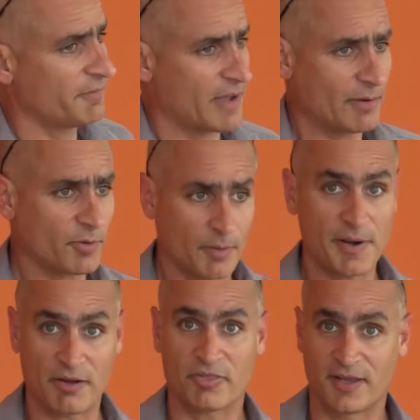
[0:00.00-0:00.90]
if I were a
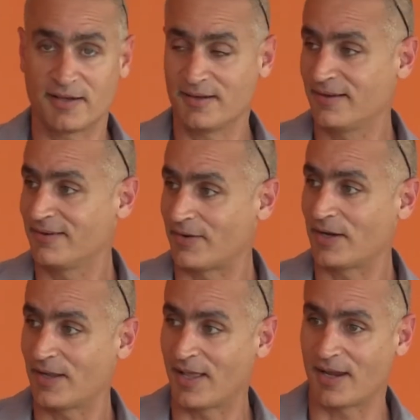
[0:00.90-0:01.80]
parasite,
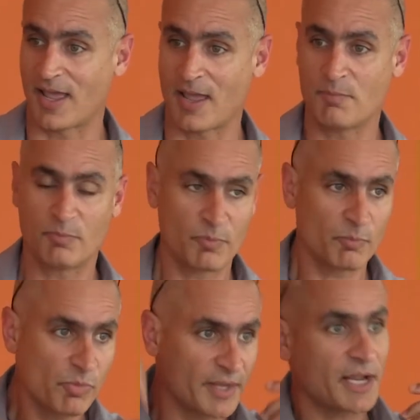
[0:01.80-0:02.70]
right, and I'm
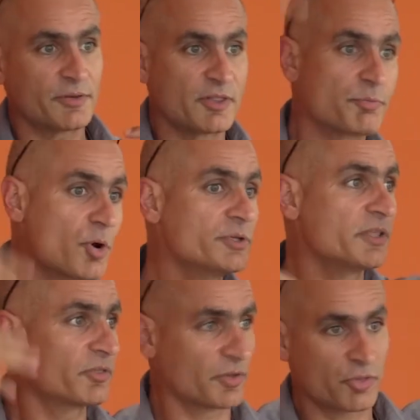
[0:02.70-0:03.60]
sending out these
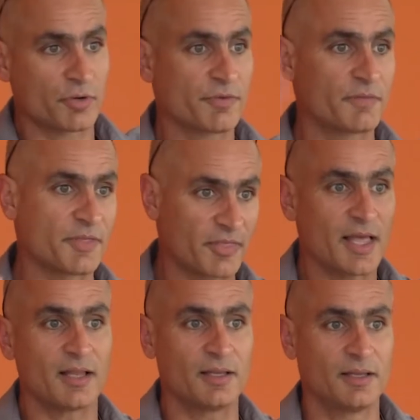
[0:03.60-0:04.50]
proteins to the surface of the
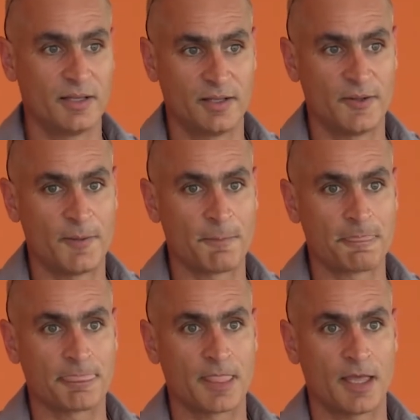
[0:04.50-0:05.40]
cell,
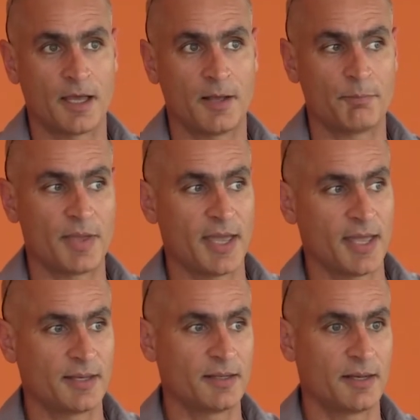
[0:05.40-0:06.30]

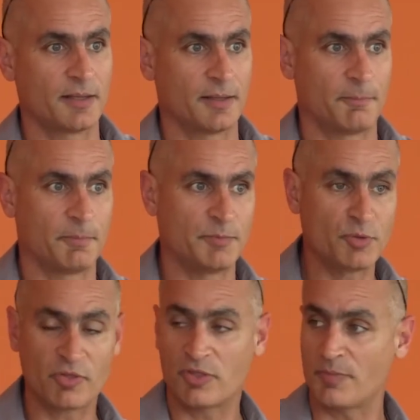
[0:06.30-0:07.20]
and the
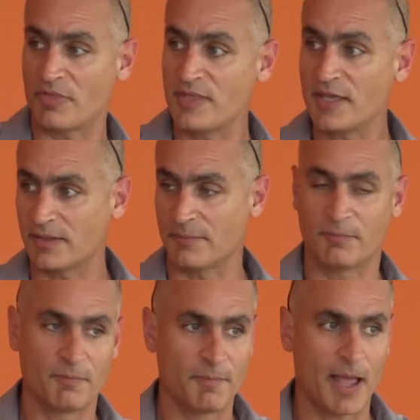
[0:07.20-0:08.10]
immune system is seeing them,
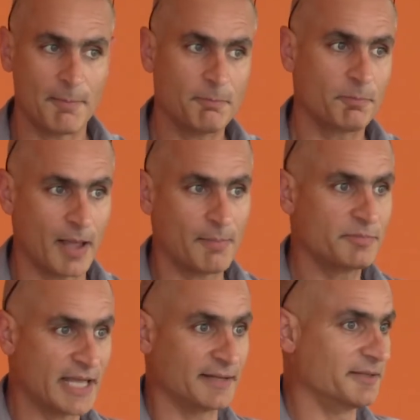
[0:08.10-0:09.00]
I'm
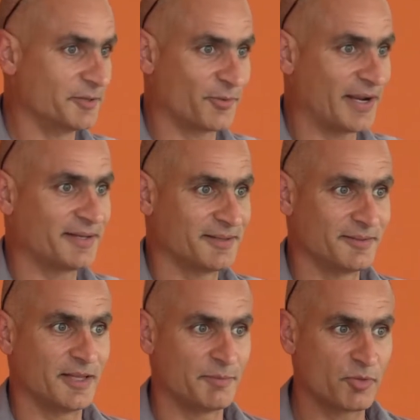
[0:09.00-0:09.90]
dead, right?
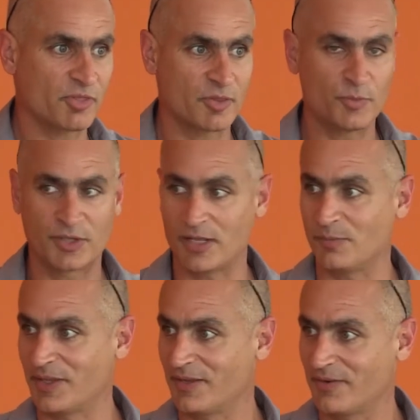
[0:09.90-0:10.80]
The immune system will kill
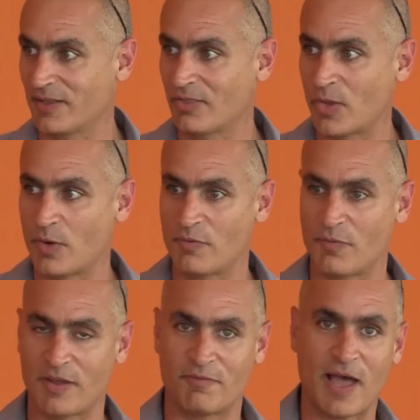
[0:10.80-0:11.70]
me, right? So
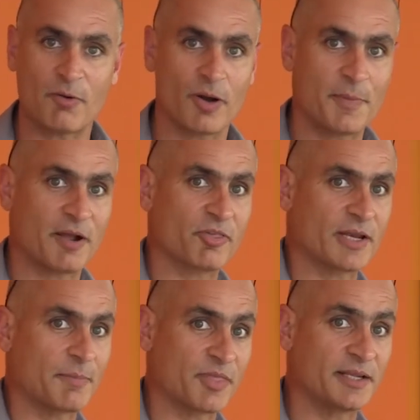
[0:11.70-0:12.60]
if I were a
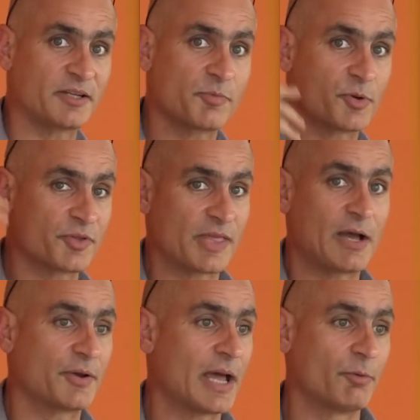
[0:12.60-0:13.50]
parasite, I'm sending these proteins
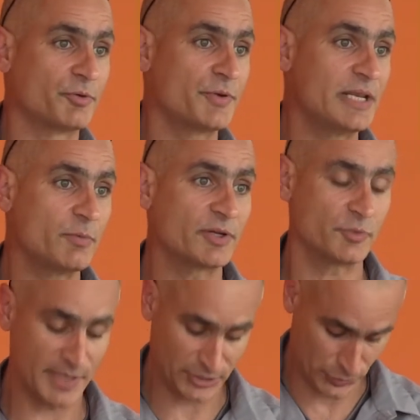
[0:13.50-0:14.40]
out, I would really want
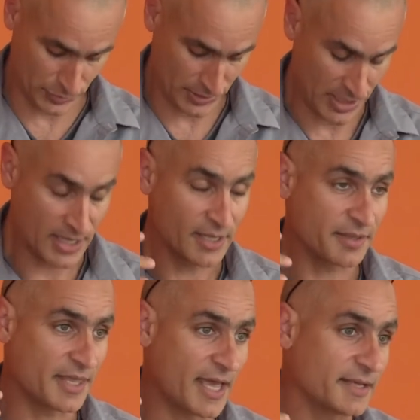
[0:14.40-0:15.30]
to make sure
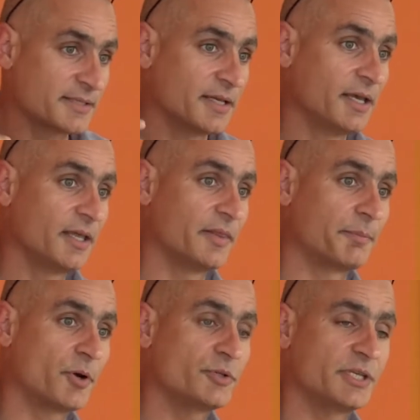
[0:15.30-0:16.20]
that the
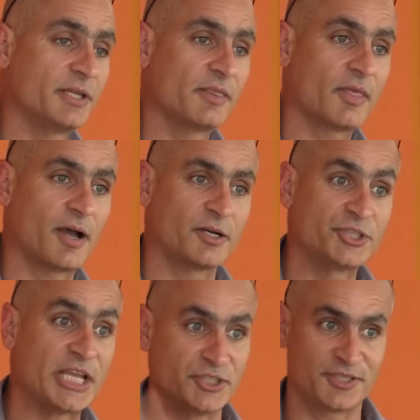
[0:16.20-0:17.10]
proteins are
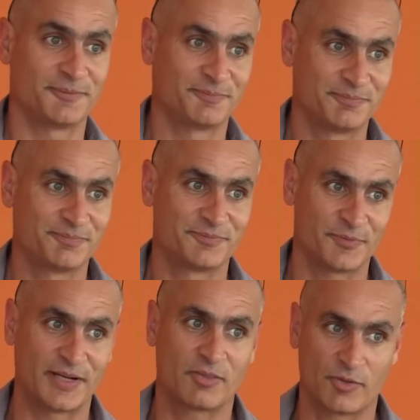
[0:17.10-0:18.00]
changing,
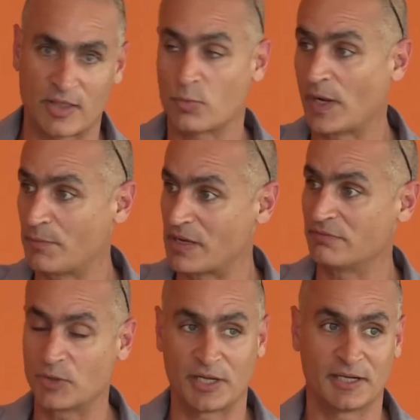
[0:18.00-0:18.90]
right? So that's one way
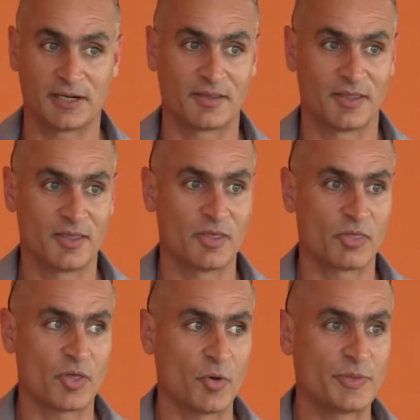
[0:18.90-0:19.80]
of looking at it.
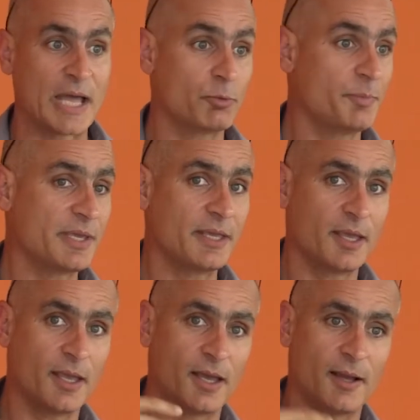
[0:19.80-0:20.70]
So that will be
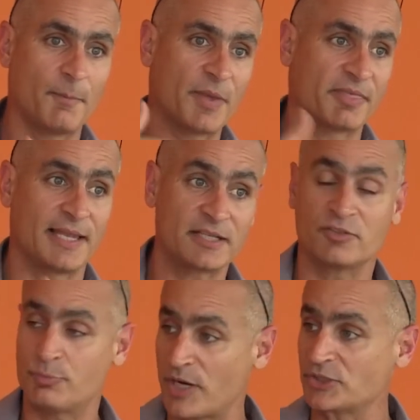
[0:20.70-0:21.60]
a
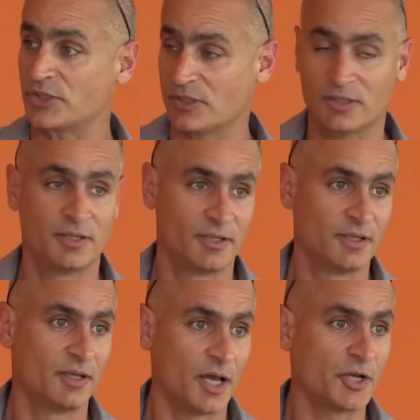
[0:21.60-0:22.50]
selective pressure
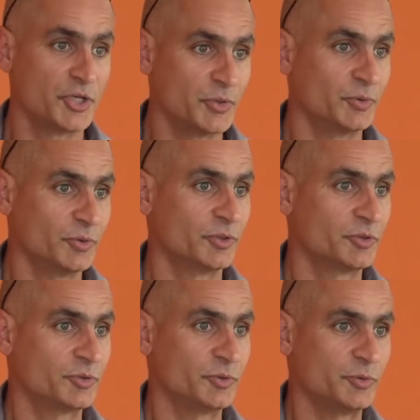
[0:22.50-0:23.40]
on you
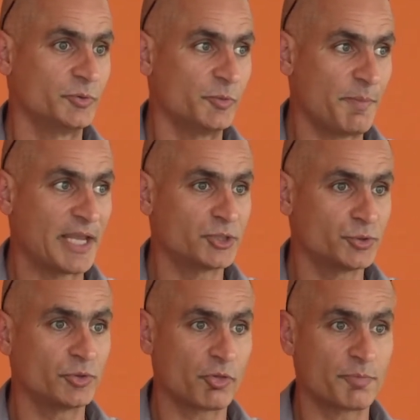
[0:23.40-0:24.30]
to make
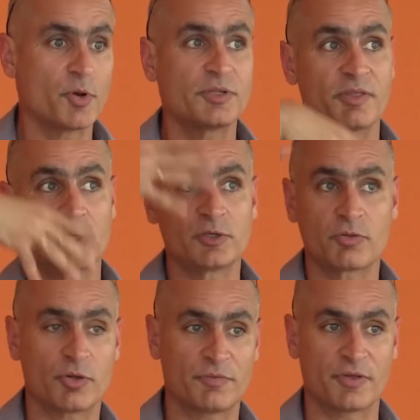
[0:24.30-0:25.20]
sure those proteins that go to the
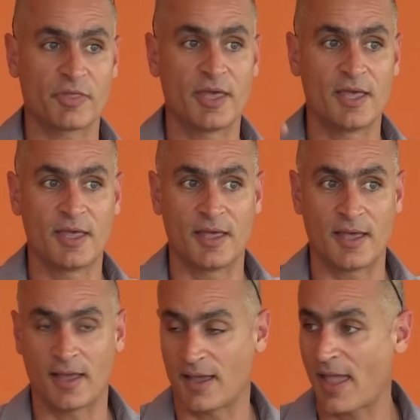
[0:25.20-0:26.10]
surface
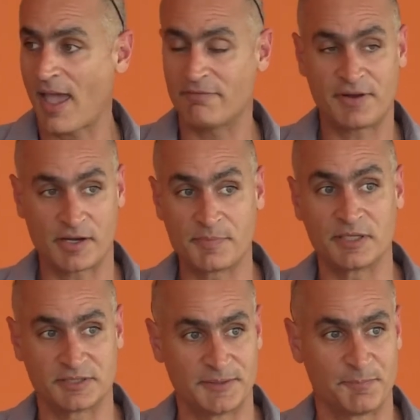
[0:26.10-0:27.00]
have
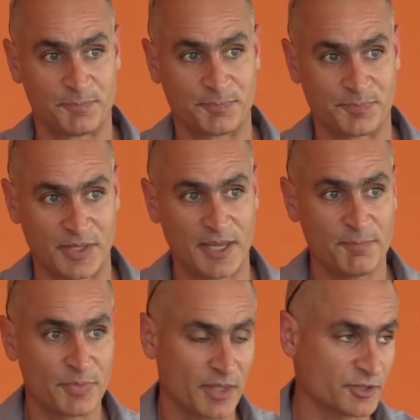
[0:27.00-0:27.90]
variability, okay?
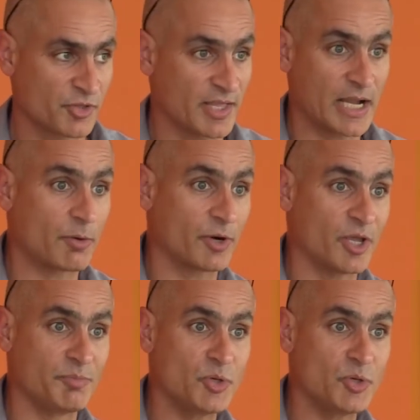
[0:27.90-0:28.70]
Just like our